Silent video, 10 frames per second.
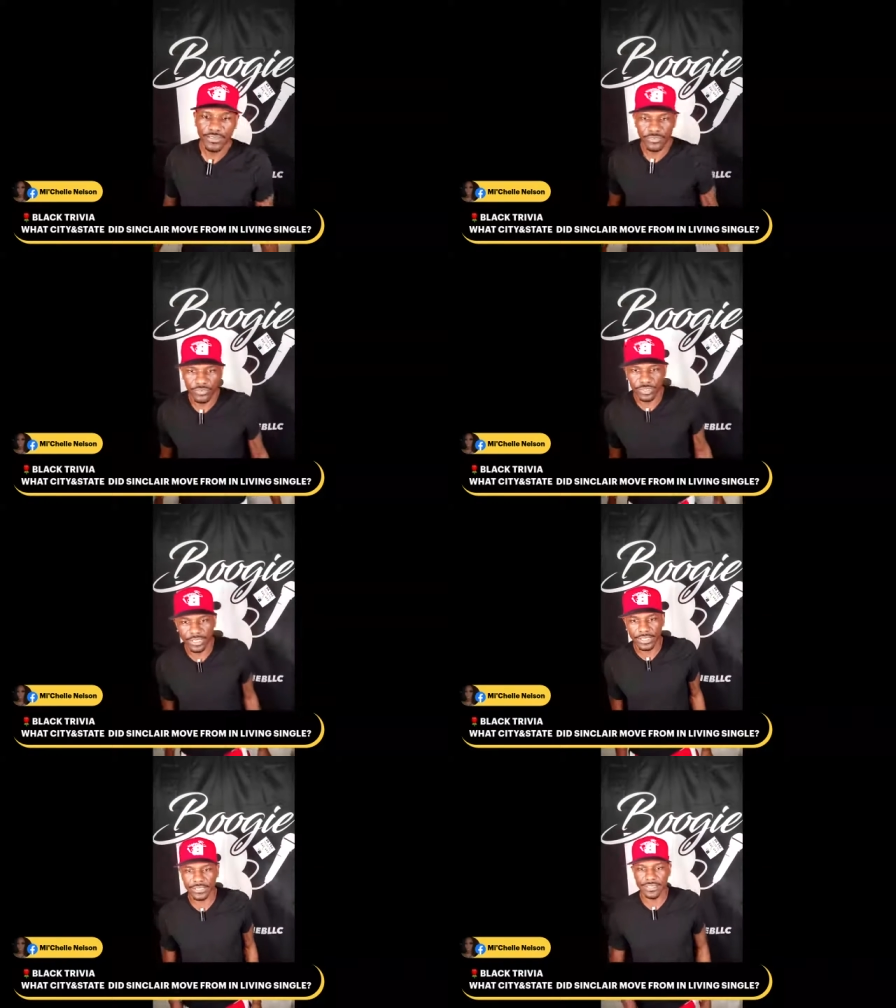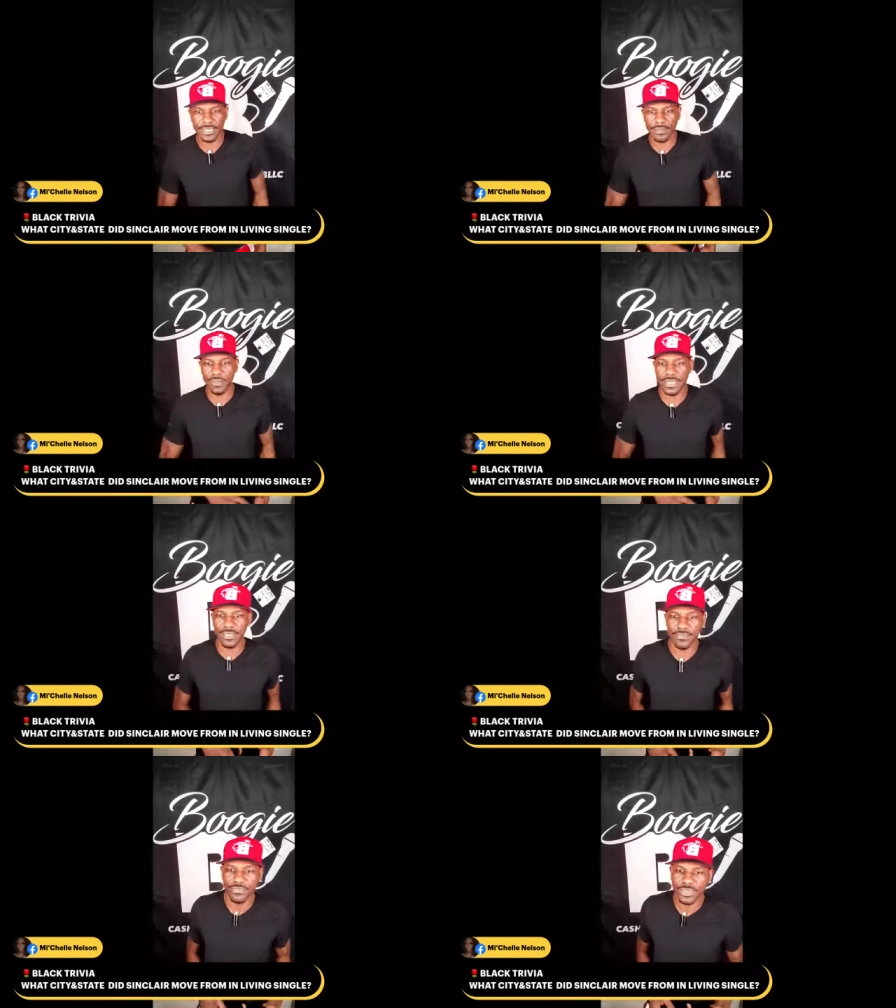Red
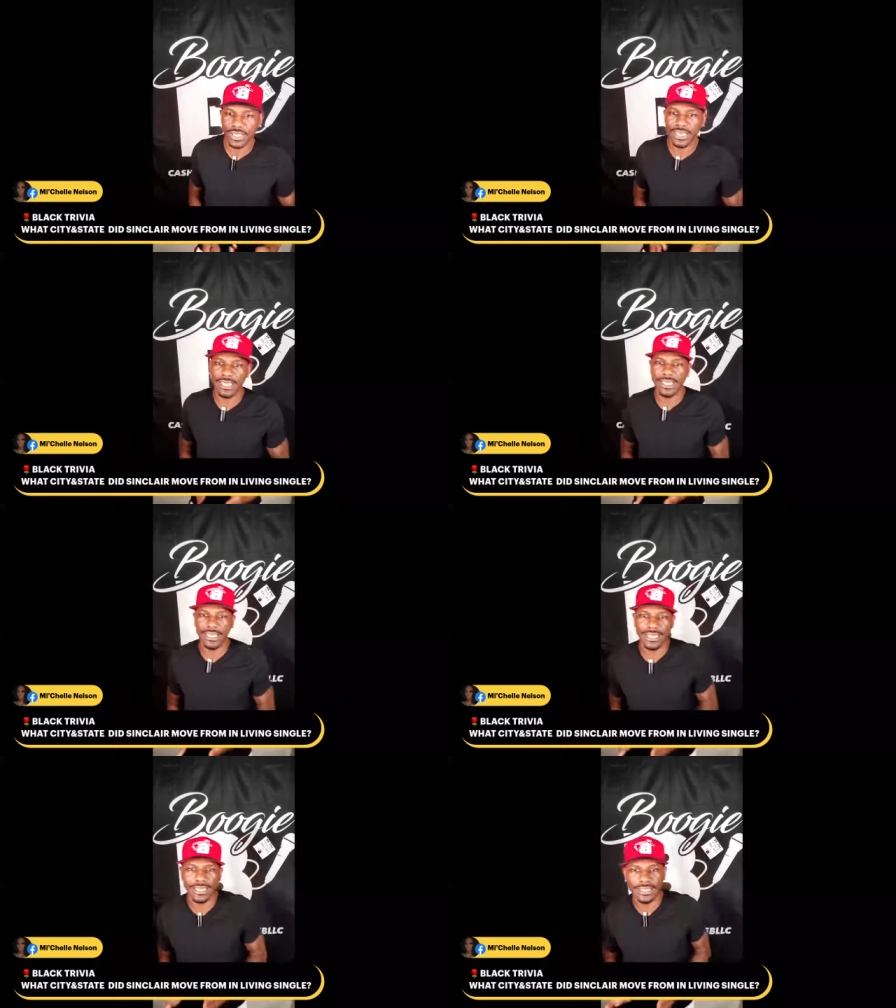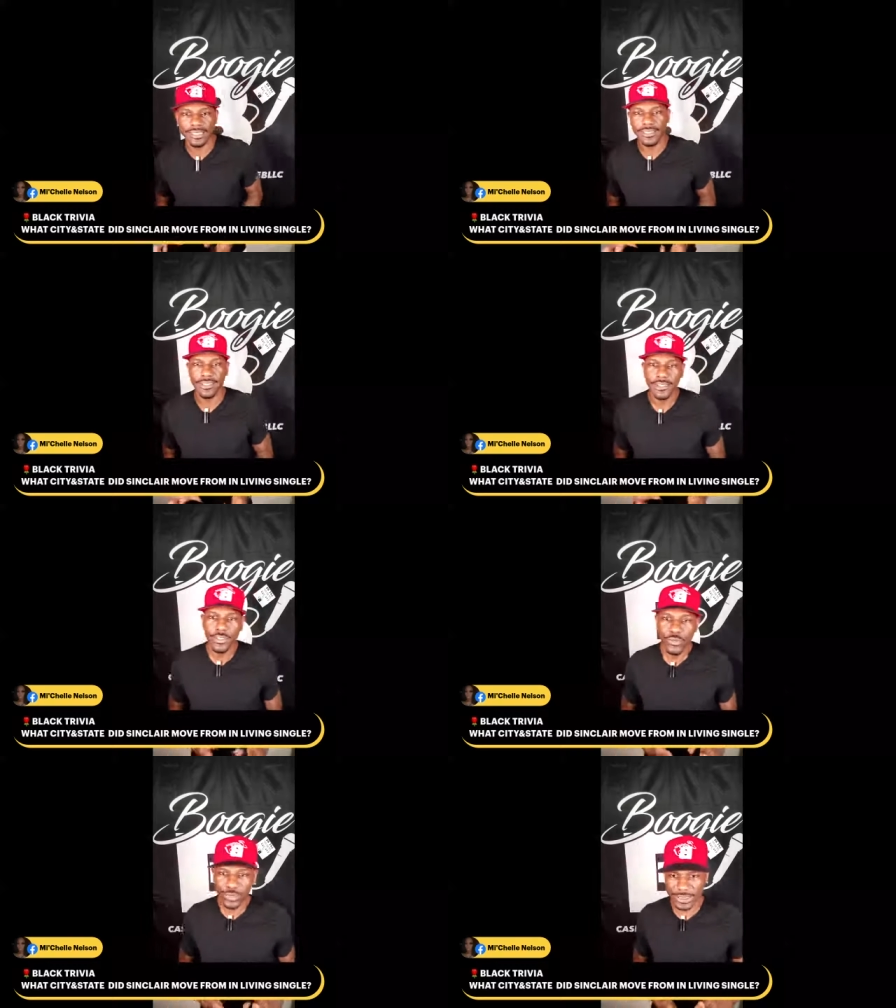Jimmy, Philly.
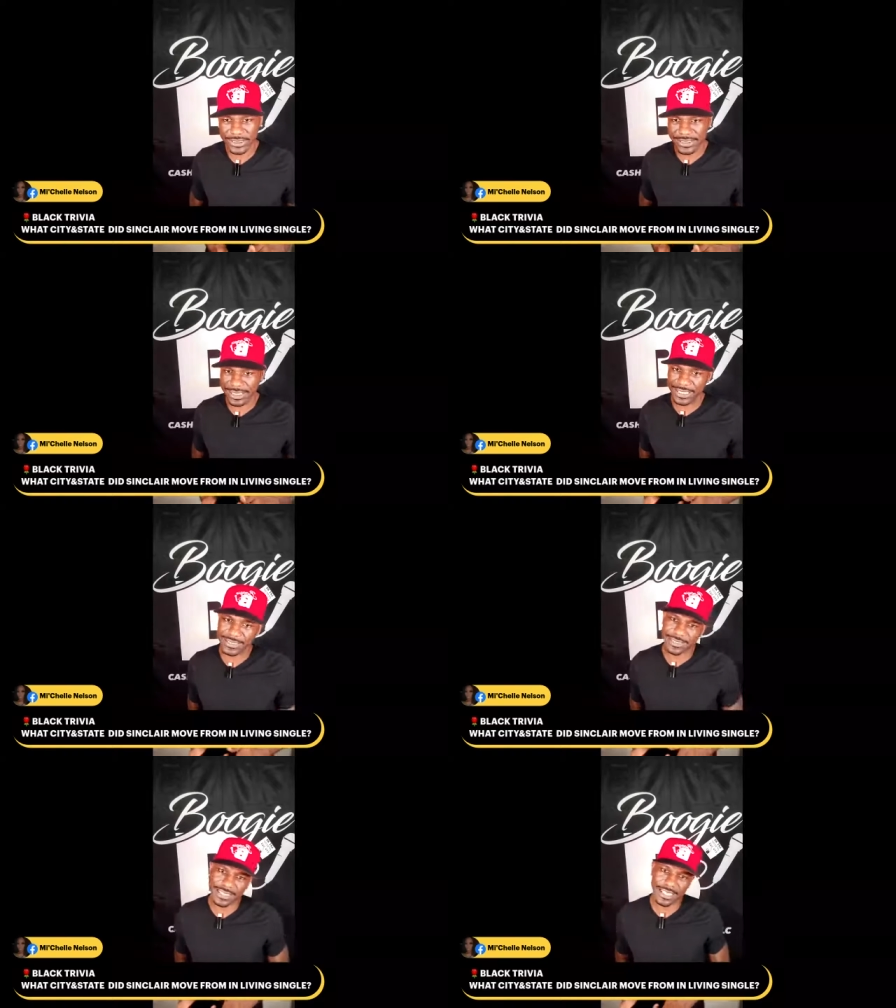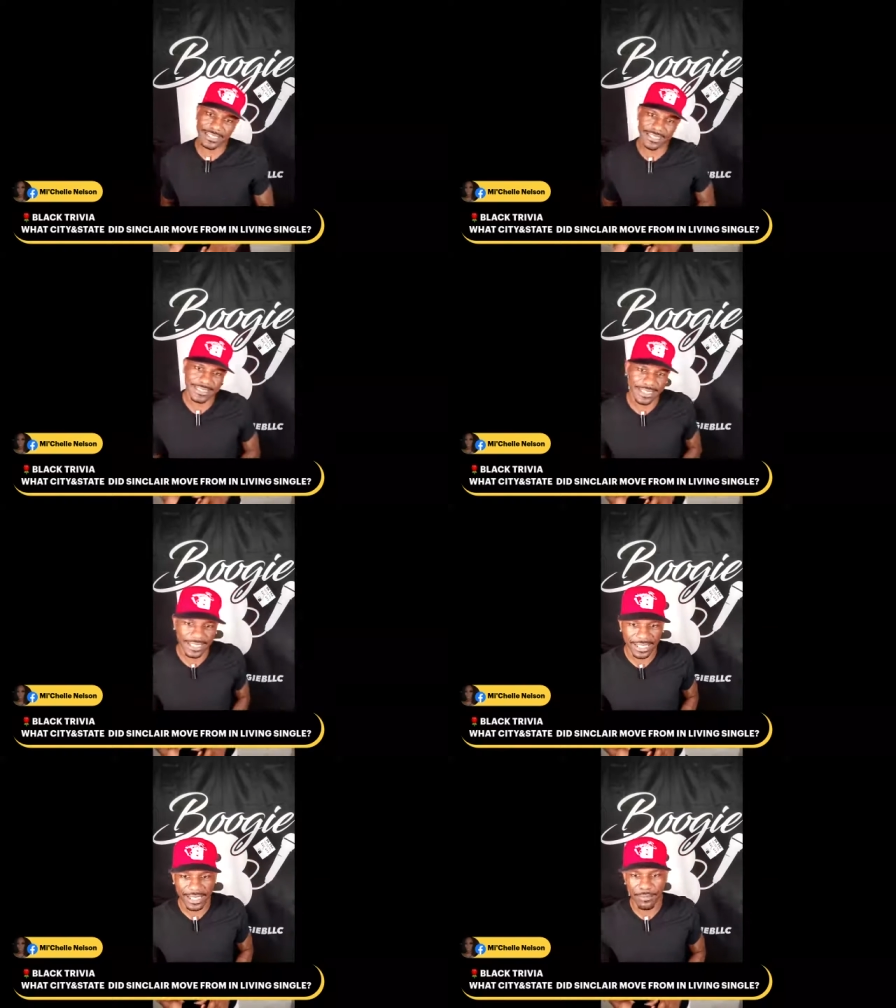Which city and state did
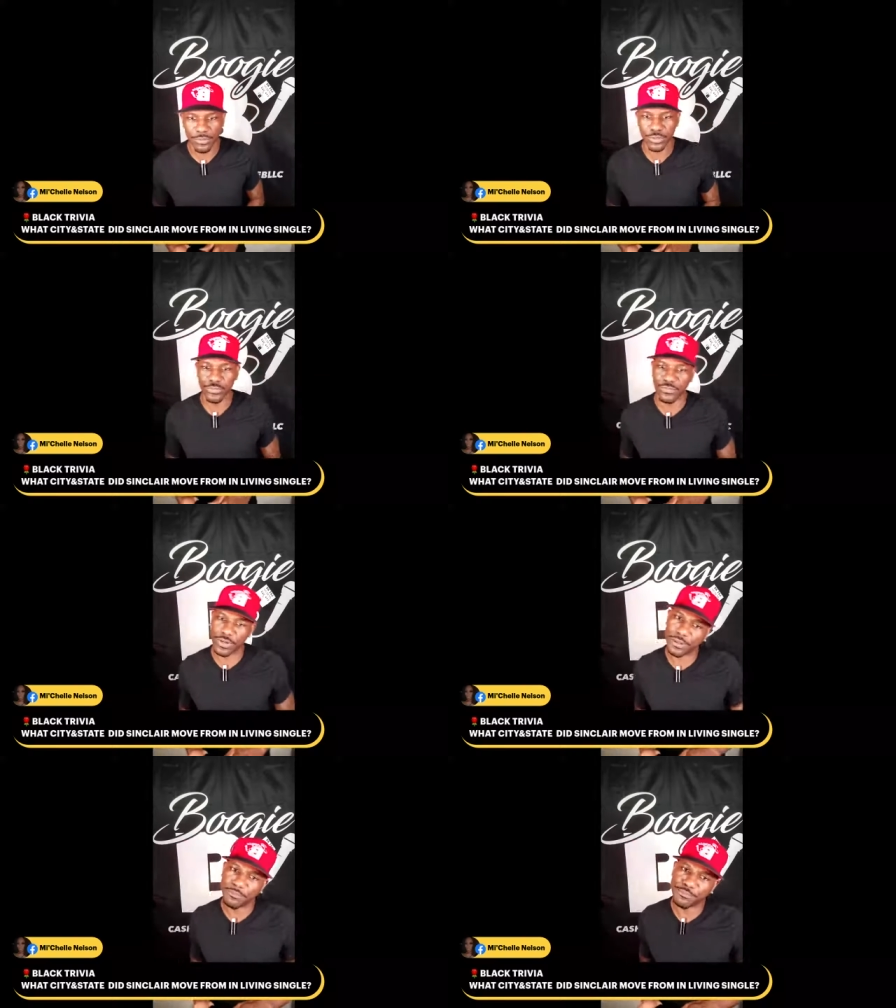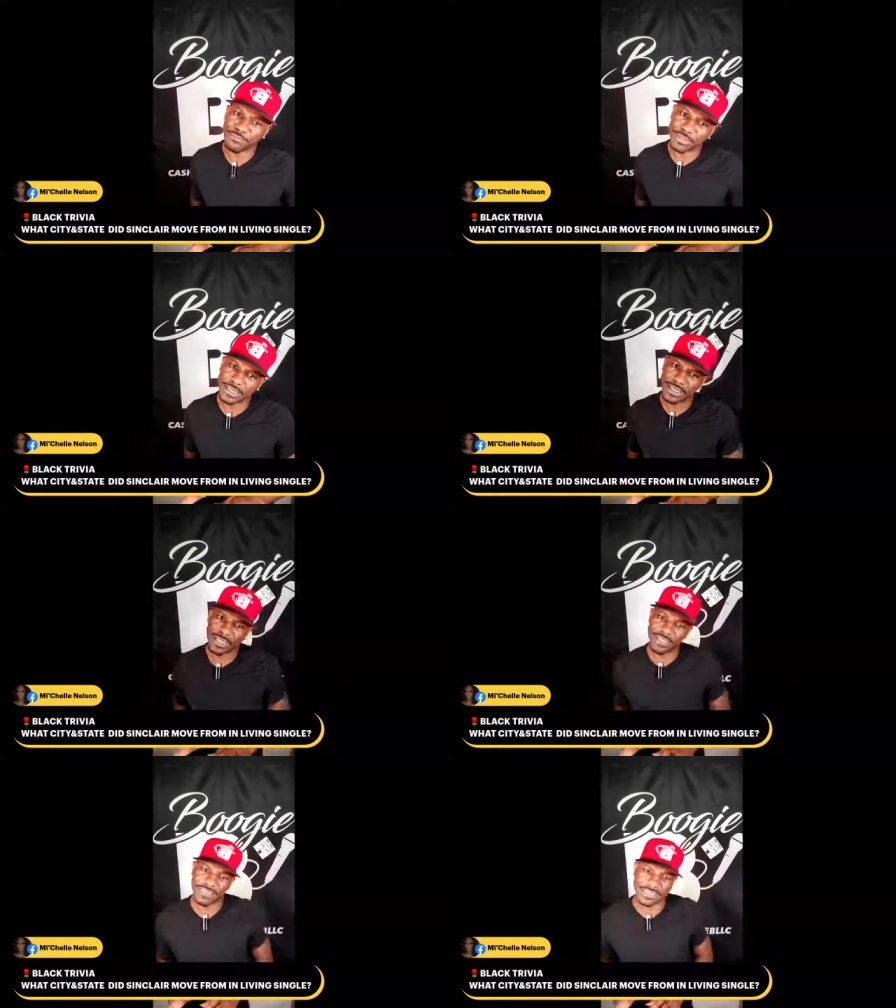Synclaire move from
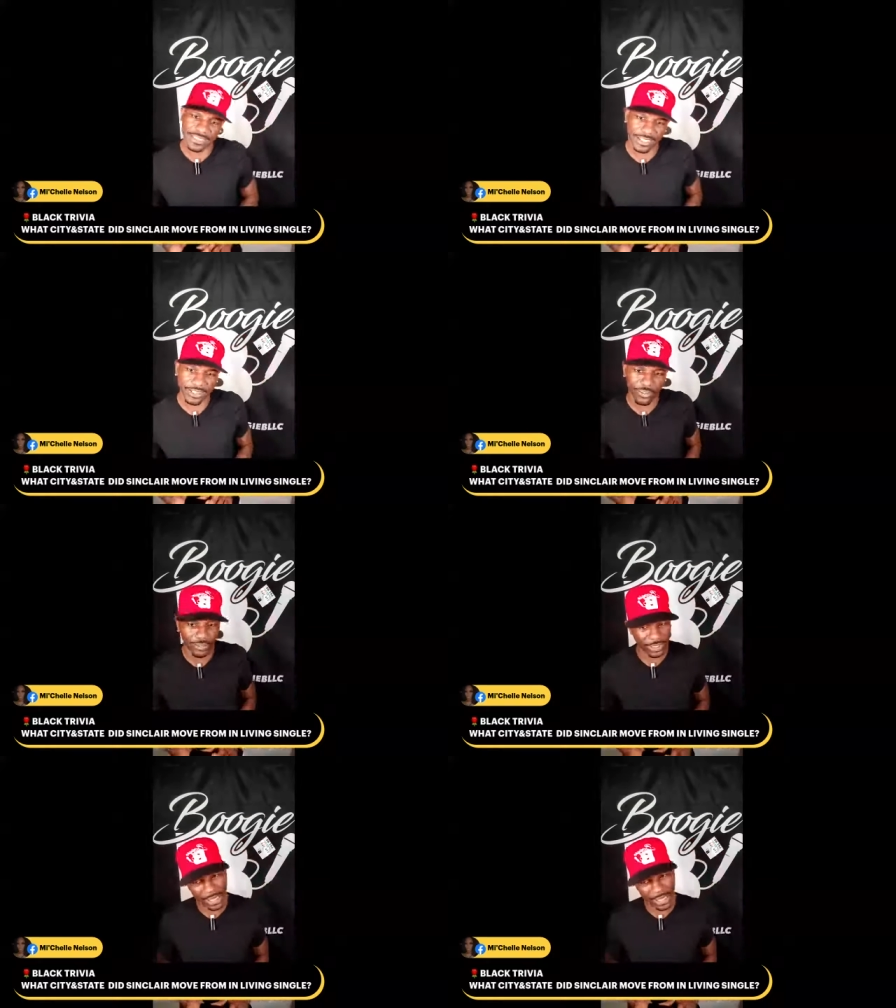in living single?